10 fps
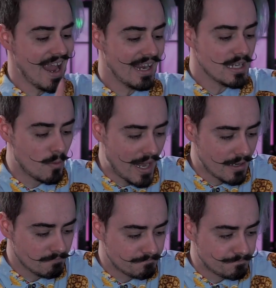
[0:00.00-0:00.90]

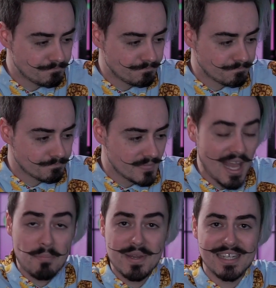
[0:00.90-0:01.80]
Anyway,
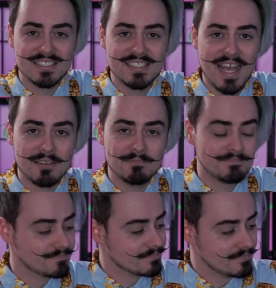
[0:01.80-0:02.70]
that being said,
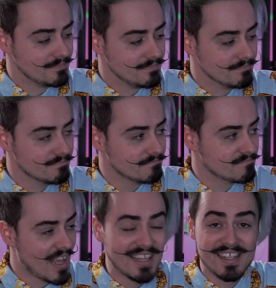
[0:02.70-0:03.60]

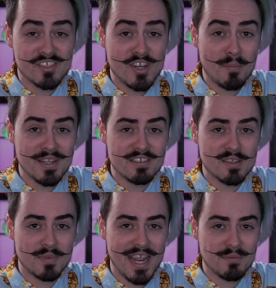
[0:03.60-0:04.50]
let's jump into some
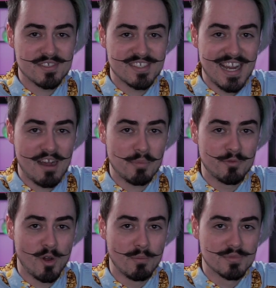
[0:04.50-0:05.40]
games and see how it
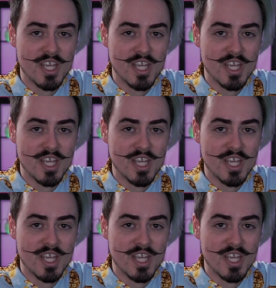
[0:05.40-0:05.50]
performs,